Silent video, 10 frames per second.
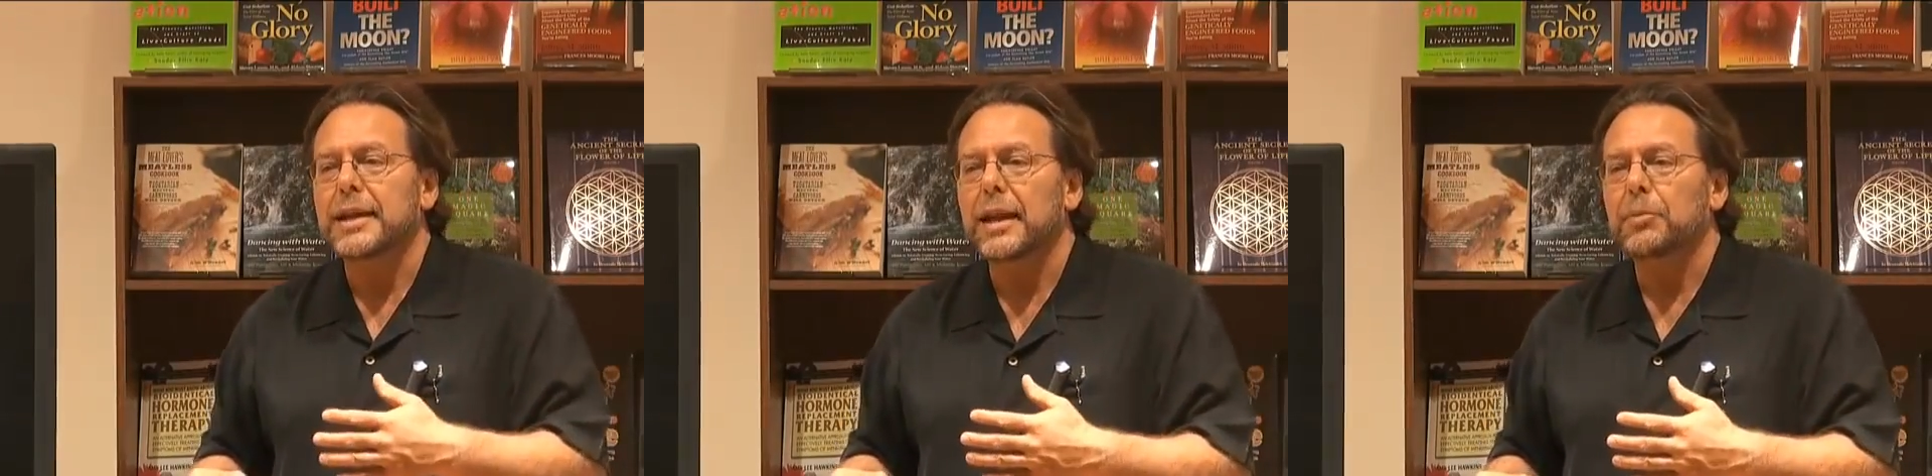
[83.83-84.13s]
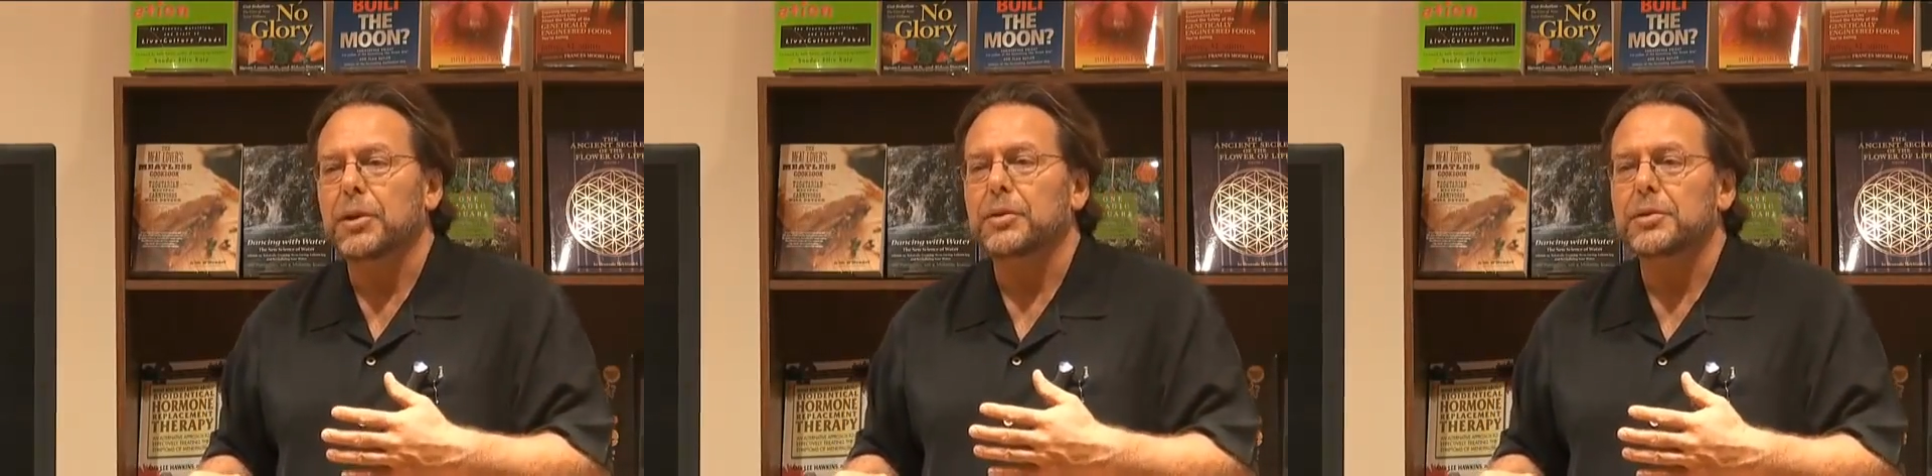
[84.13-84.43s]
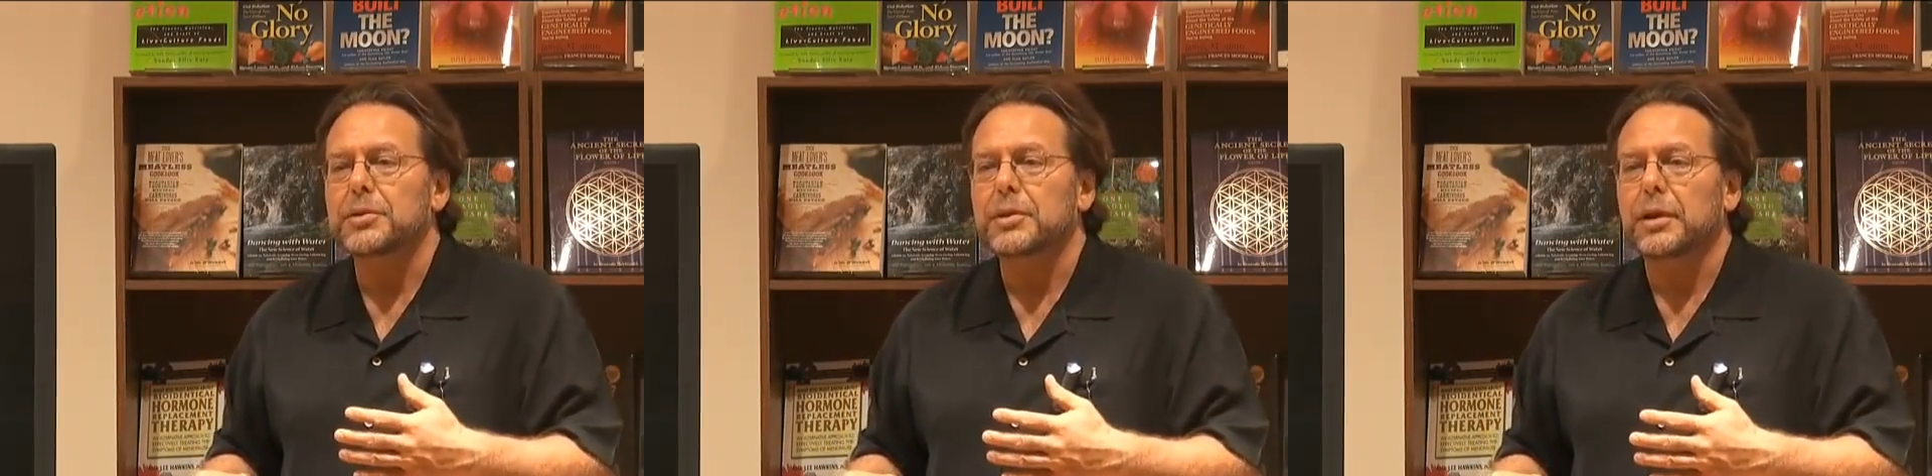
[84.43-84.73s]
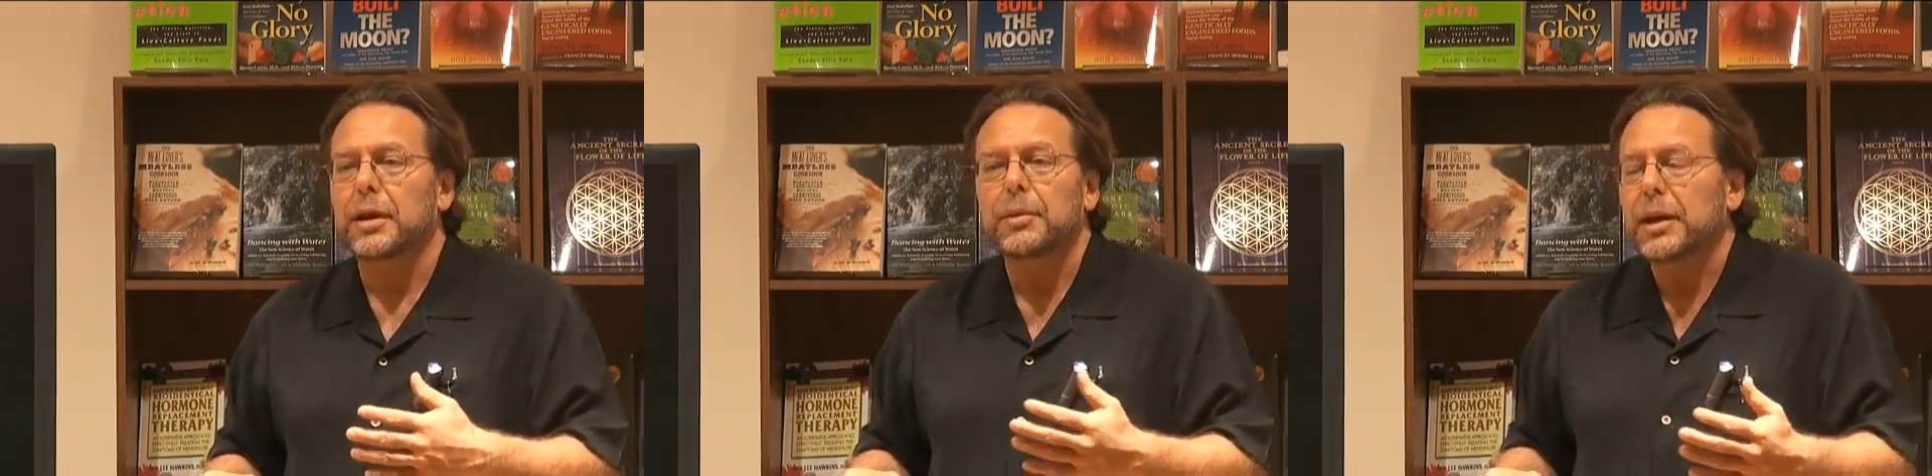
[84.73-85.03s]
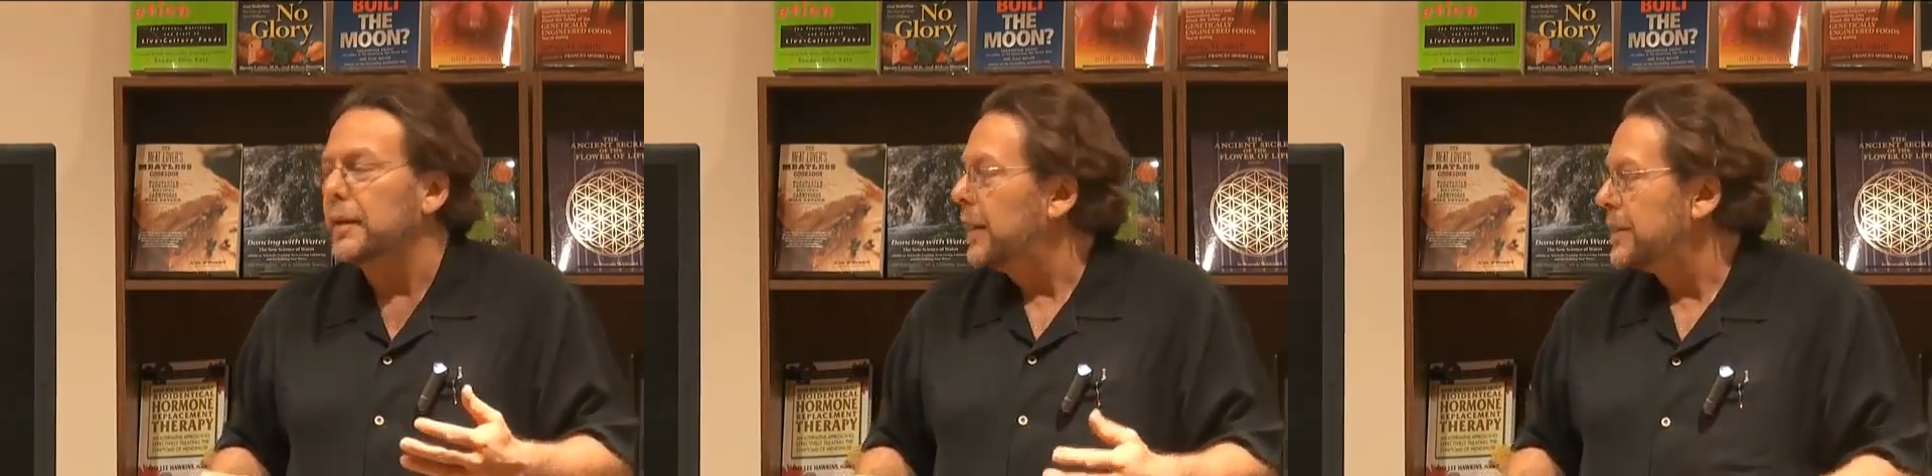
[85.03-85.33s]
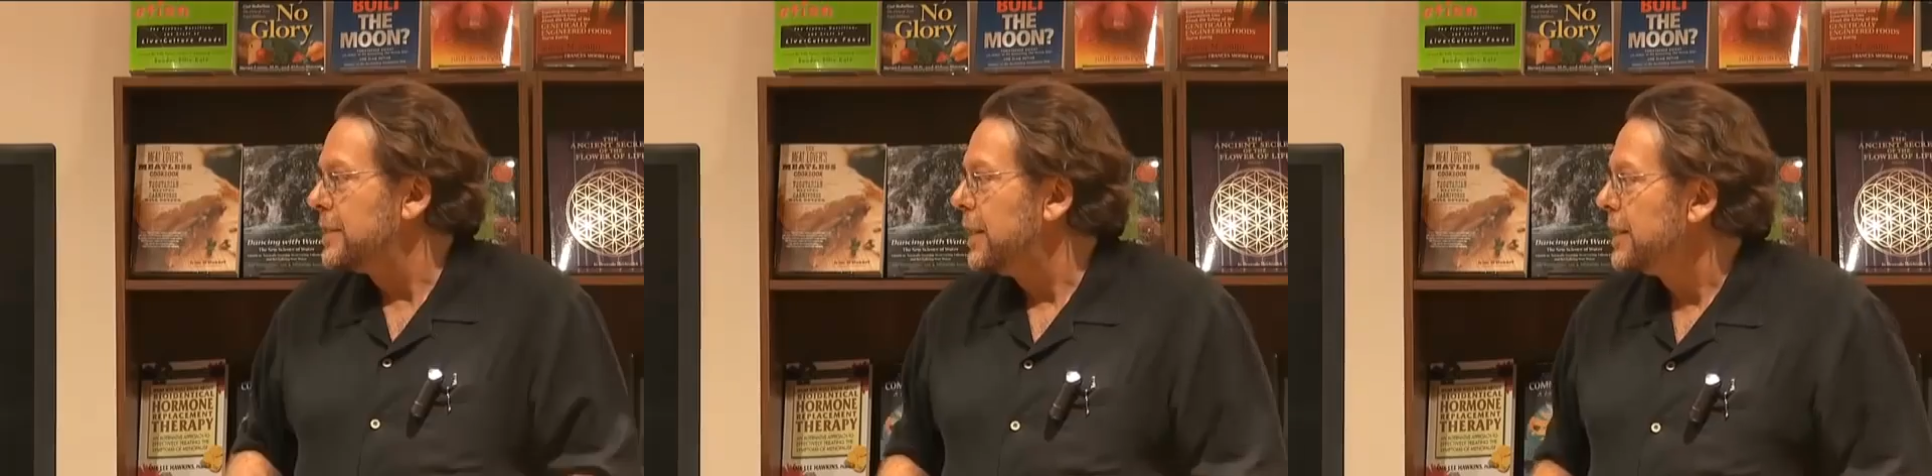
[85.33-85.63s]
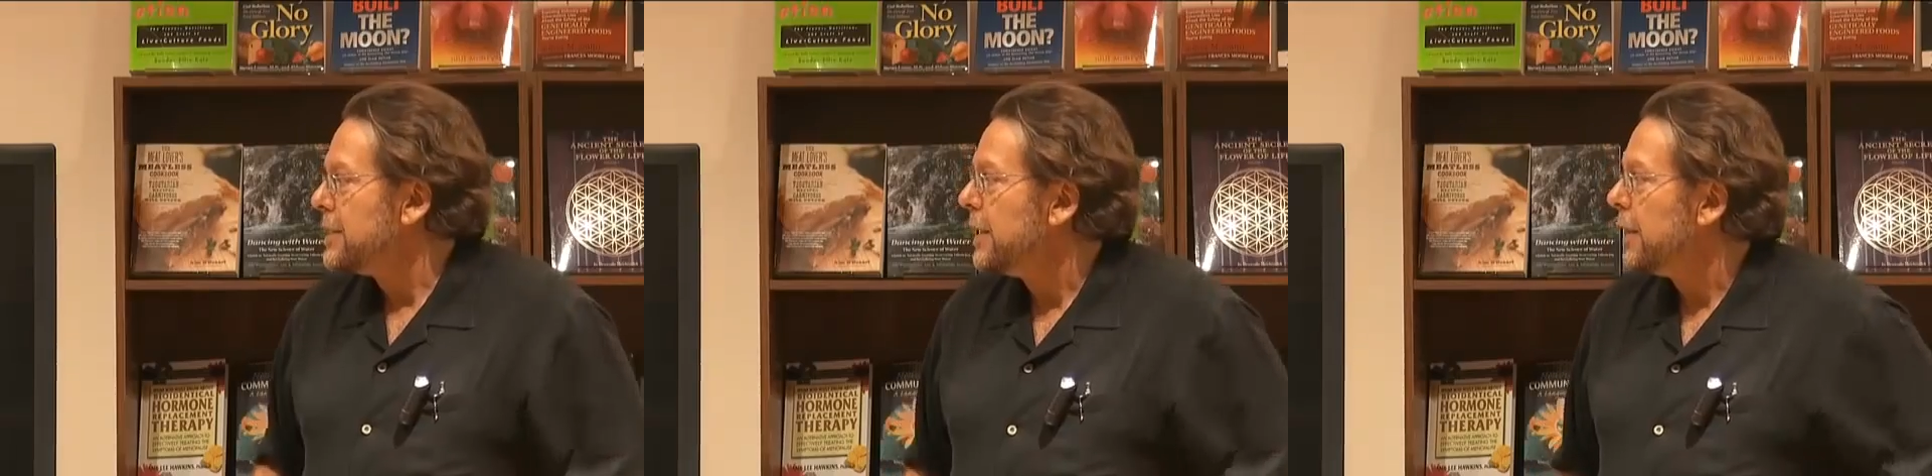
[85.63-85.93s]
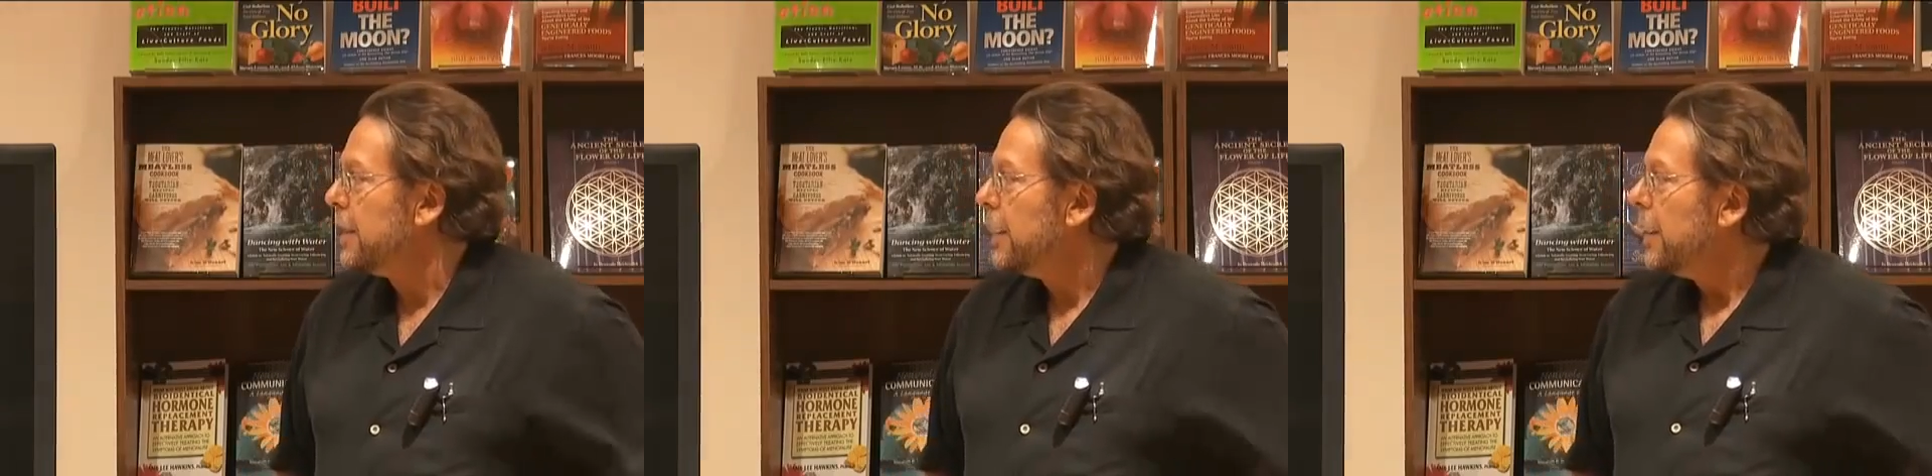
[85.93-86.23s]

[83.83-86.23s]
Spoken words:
chemicals. I mean, and that's it.